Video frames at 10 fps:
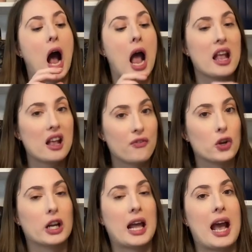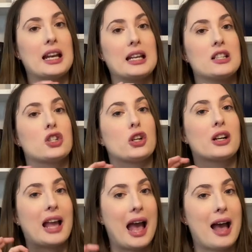If you're gonna add an insert,
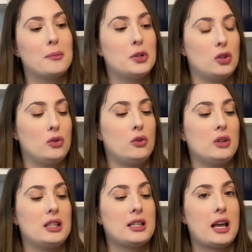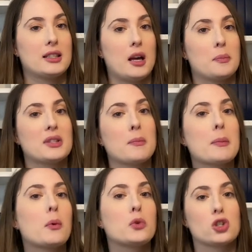absolutely size up. Some
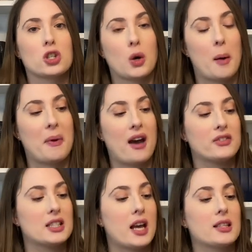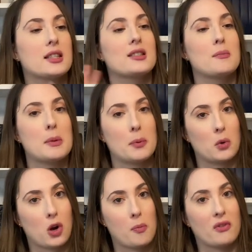people will just go up half a size. Some people will
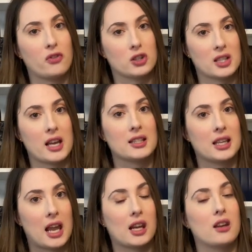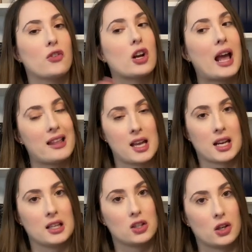go up a full size. Again, if you're gonna add that
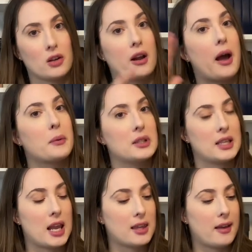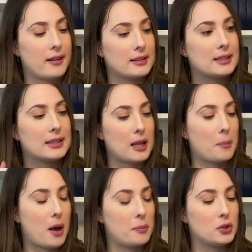insert, I would take that step
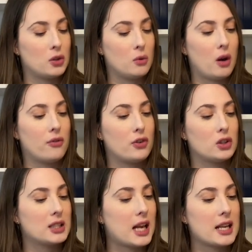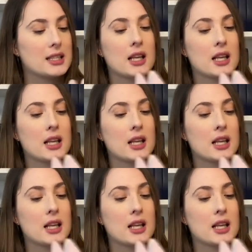up to a full size.